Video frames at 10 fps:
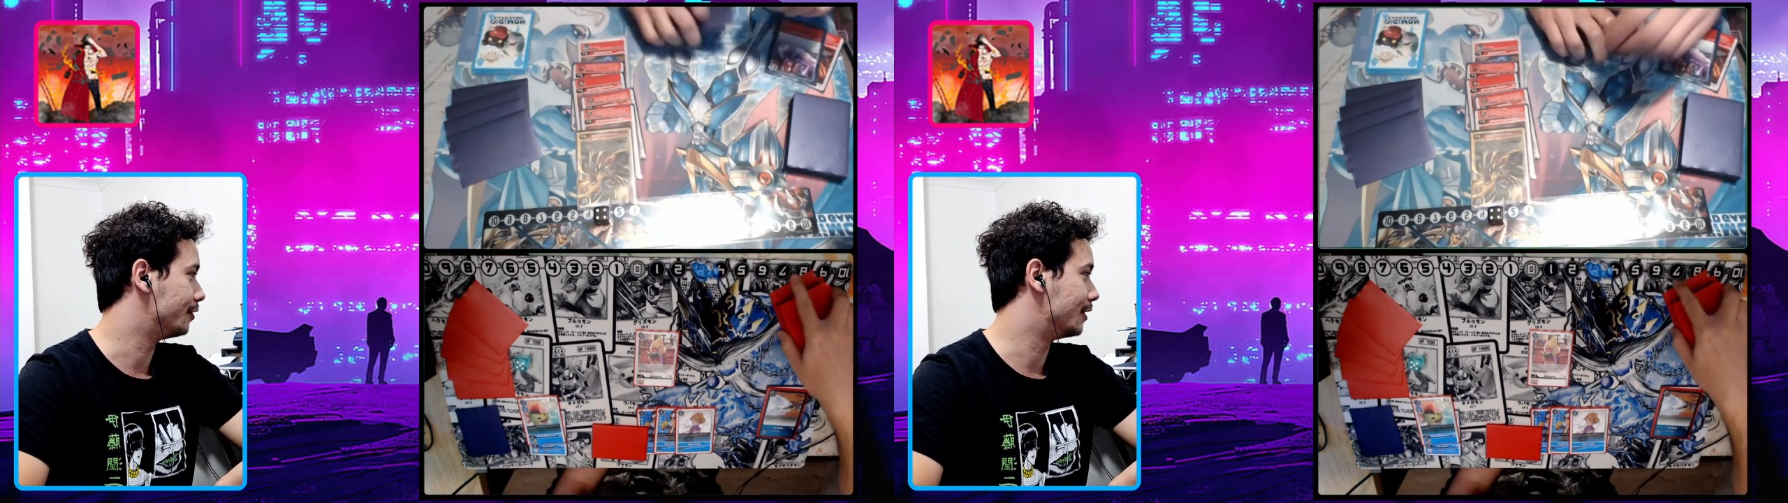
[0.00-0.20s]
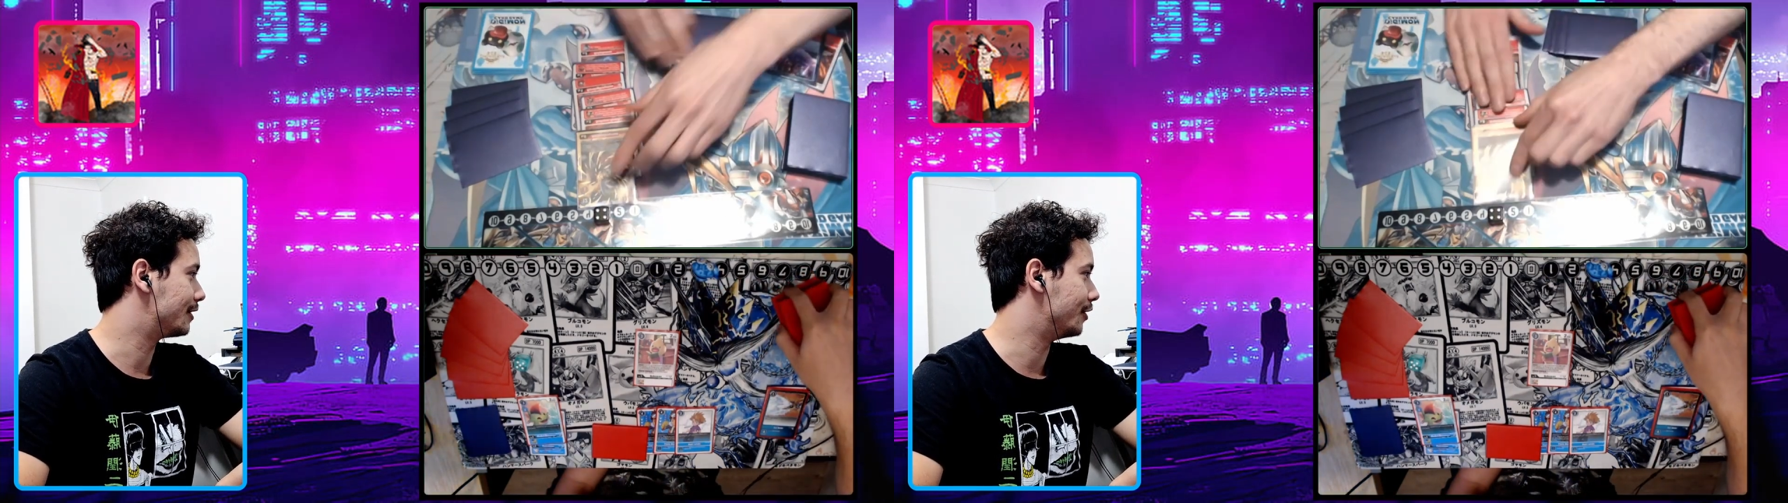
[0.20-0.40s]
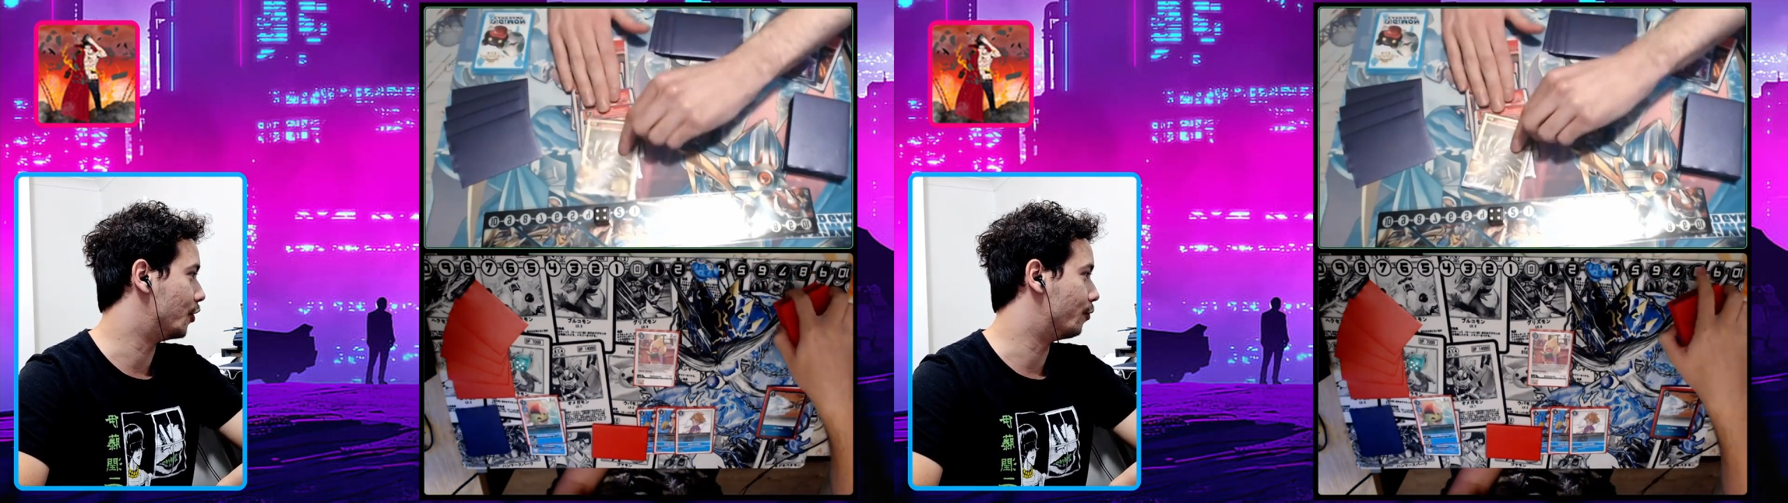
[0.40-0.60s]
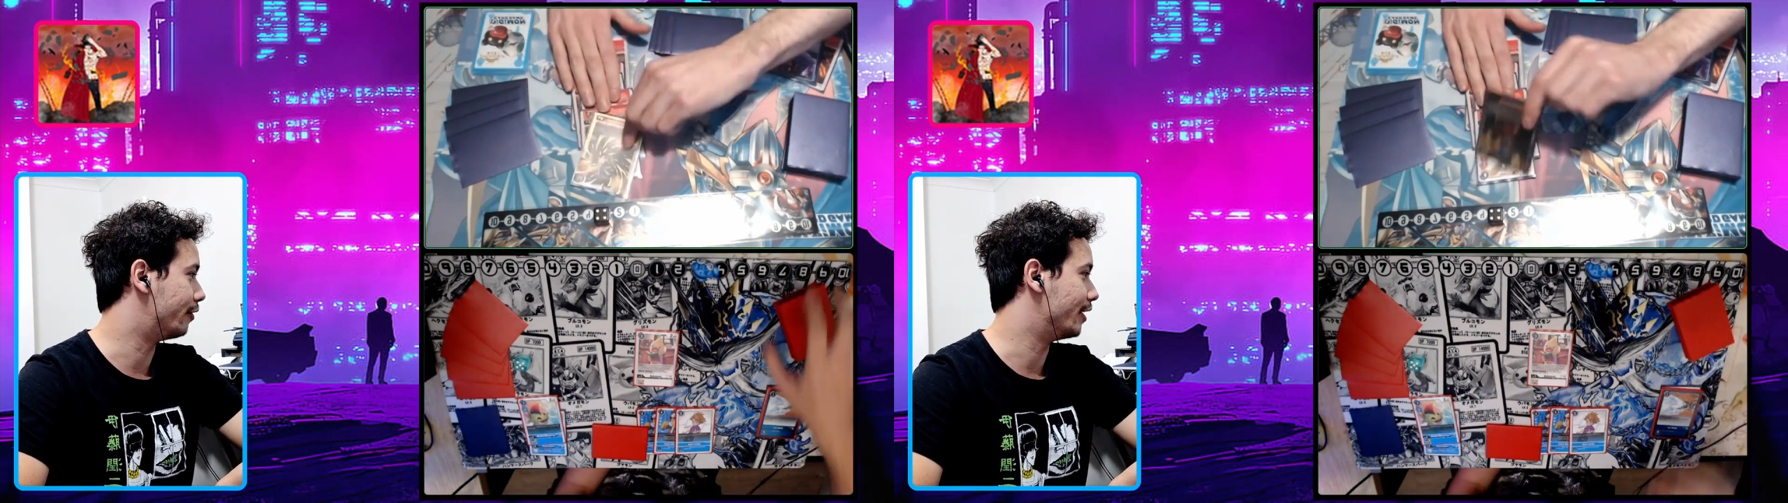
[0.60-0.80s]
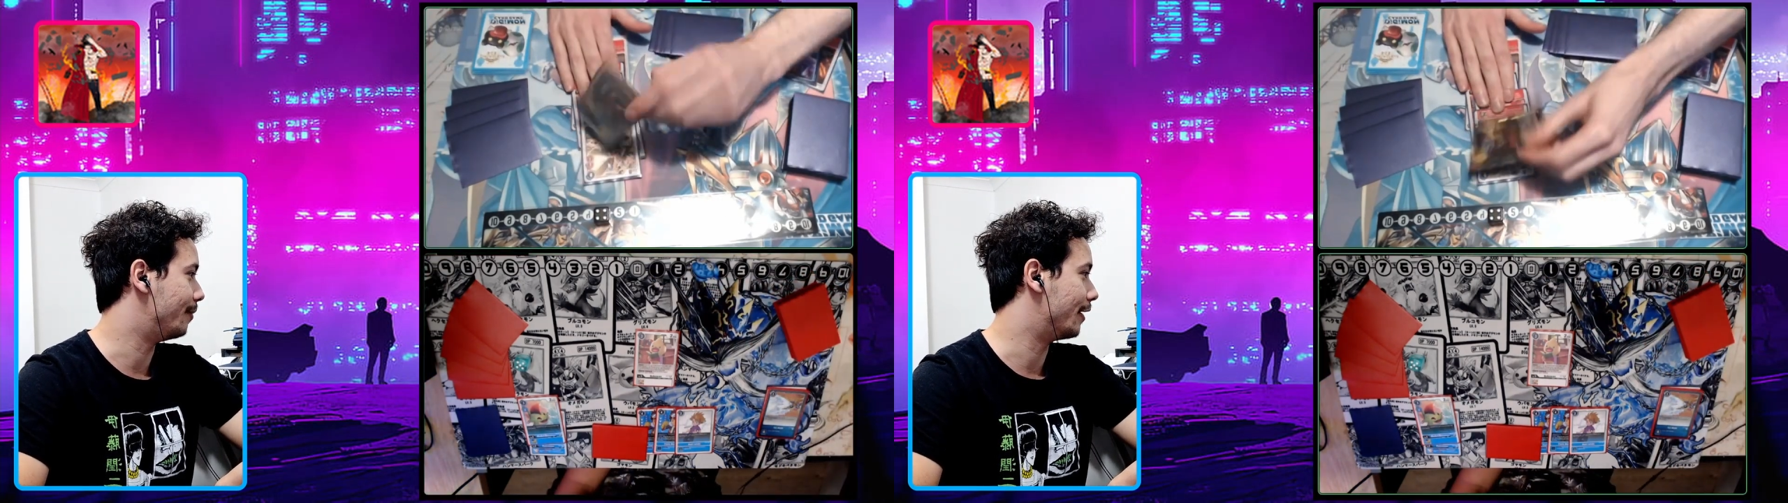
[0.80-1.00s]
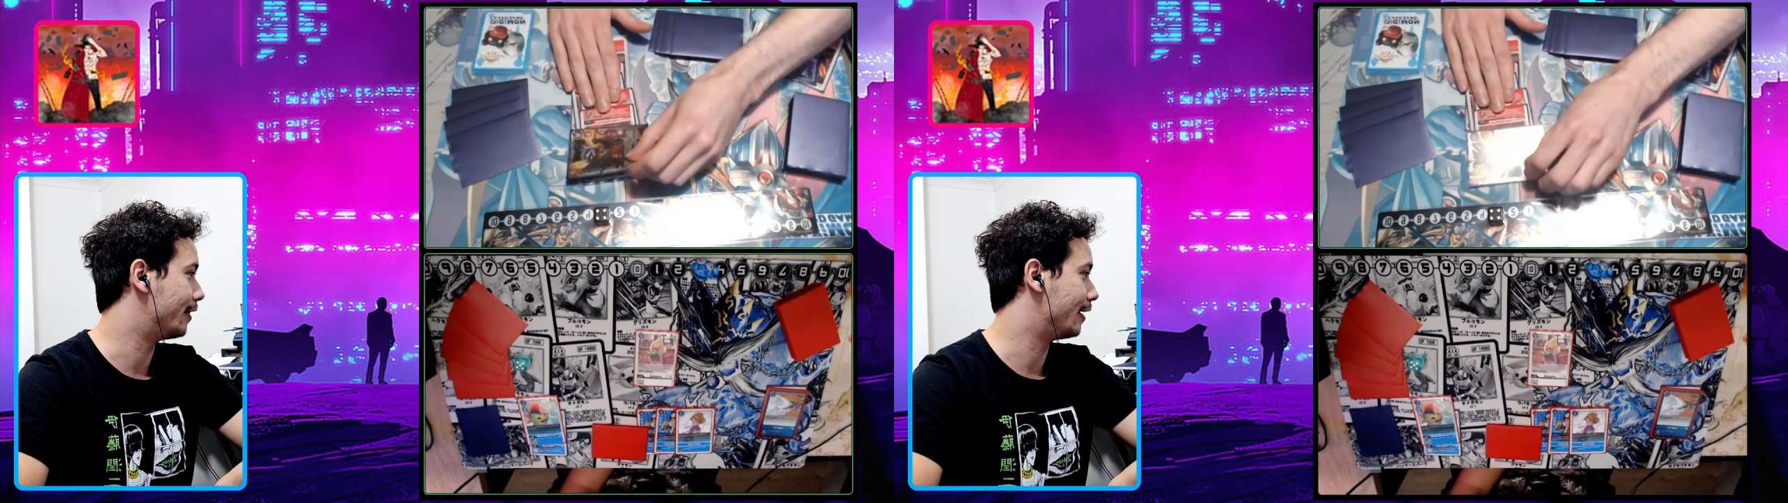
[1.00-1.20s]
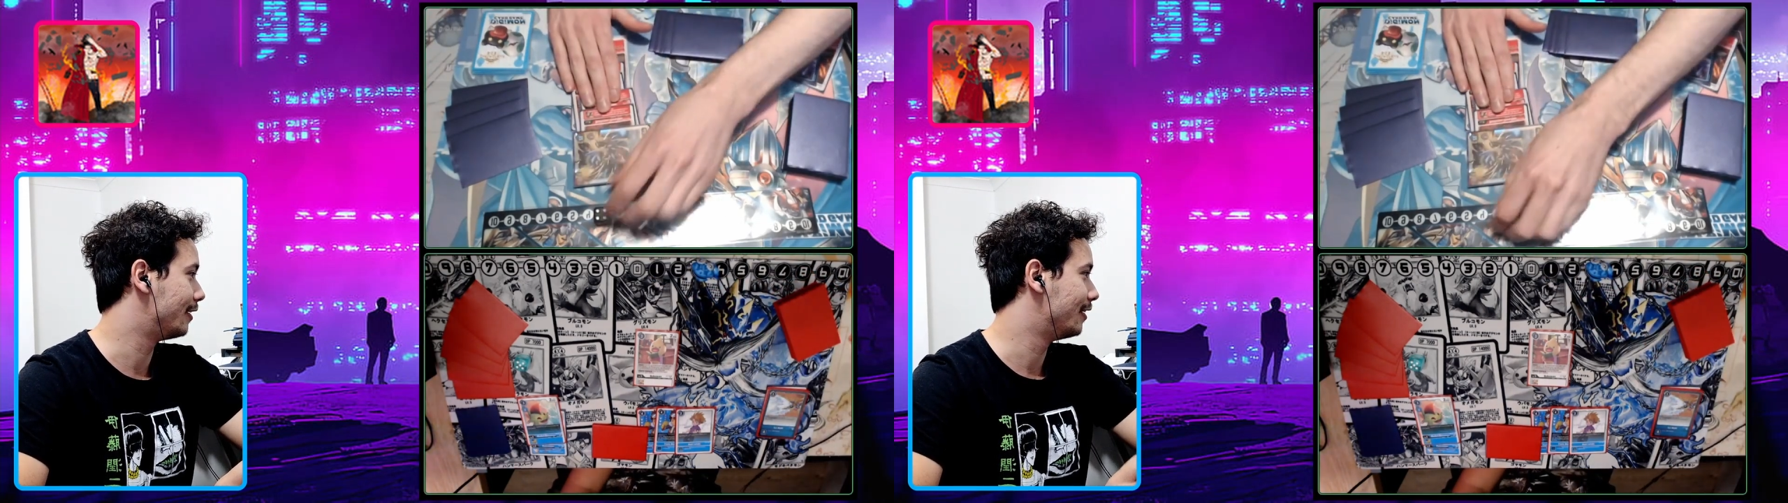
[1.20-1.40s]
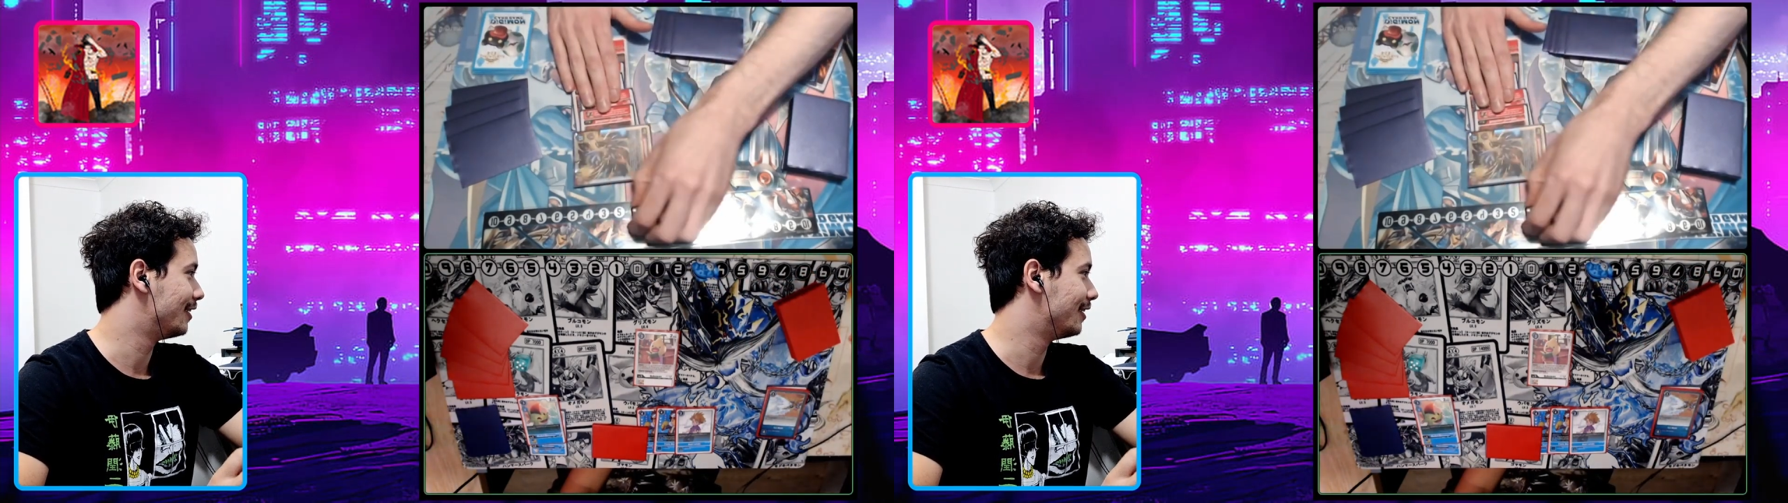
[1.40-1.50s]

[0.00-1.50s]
just to not worry about it.